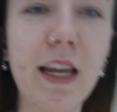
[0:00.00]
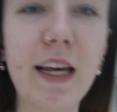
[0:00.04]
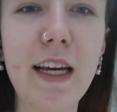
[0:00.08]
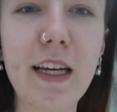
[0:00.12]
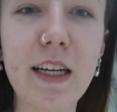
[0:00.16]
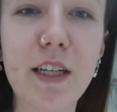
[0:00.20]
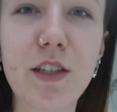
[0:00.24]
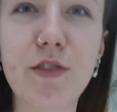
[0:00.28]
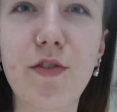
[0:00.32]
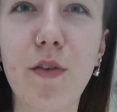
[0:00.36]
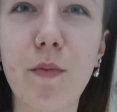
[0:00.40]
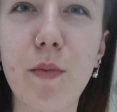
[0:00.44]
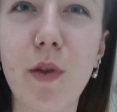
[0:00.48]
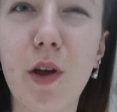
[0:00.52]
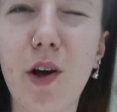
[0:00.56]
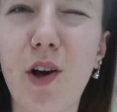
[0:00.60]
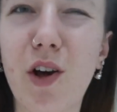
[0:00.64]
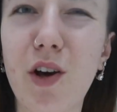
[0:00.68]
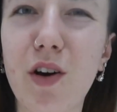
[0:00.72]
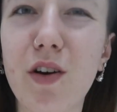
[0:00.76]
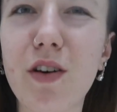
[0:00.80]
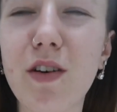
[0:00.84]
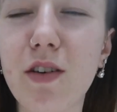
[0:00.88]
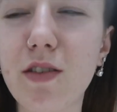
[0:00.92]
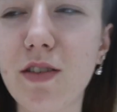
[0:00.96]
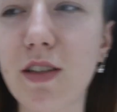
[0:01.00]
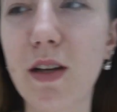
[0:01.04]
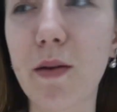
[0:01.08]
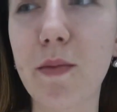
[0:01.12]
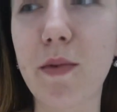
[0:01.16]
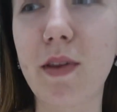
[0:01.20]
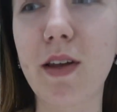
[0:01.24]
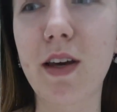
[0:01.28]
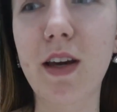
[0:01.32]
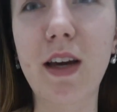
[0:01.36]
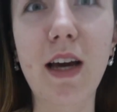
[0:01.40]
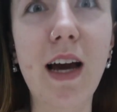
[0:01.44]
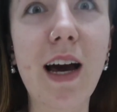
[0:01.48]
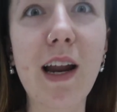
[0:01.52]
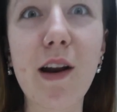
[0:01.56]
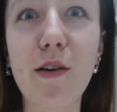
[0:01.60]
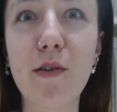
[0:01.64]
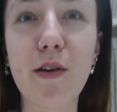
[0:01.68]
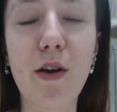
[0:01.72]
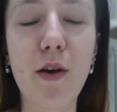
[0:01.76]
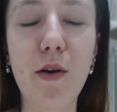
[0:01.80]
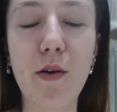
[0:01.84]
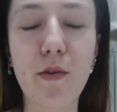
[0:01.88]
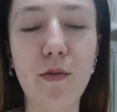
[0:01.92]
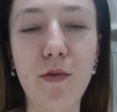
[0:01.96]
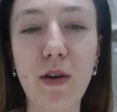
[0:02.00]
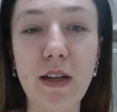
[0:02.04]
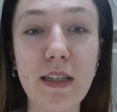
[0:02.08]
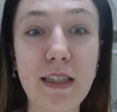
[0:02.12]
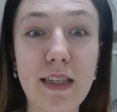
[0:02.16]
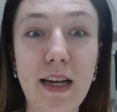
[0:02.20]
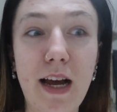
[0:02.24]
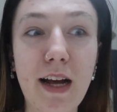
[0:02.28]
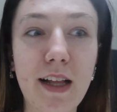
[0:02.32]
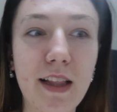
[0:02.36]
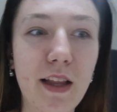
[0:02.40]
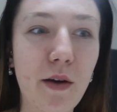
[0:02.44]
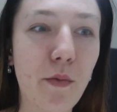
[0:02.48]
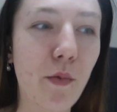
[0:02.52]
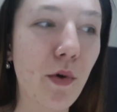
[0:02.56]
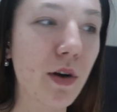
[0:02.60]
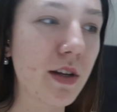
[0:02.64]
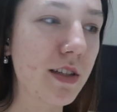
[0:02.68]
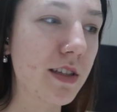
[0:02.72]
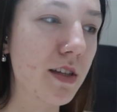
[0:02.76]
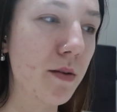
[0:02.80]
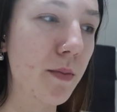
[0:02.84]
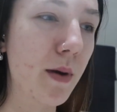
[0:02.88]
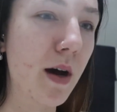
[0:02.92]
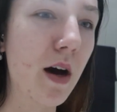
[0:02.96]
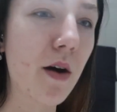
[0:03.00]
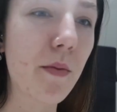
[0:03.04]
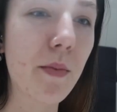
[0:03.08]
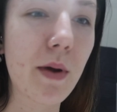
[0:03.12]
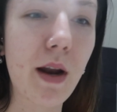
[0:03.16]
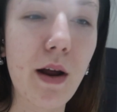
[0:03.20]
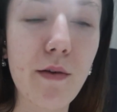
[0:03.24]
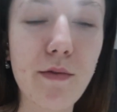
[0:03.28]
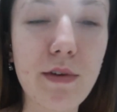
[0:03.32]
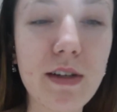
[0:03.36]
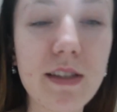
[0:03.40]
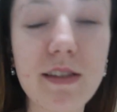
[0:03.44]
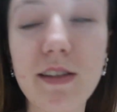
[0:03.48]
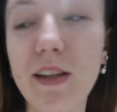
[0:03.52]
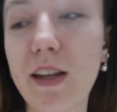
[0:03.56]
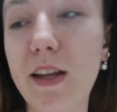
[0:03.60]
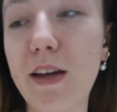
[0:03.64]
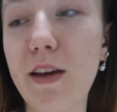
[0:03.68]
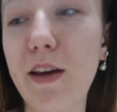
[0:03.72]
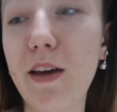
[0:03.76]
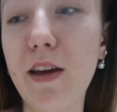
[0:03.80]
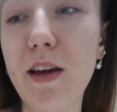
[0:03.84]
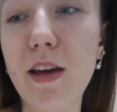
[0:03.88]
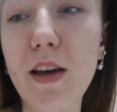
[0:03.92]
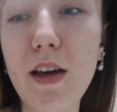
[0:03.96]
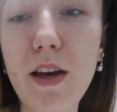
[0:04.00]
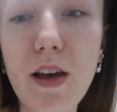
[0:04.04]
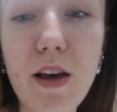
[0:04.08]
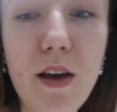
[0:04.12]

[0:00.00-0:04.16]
leaks from the gut or something. I don't know exactly what it's about, but I recently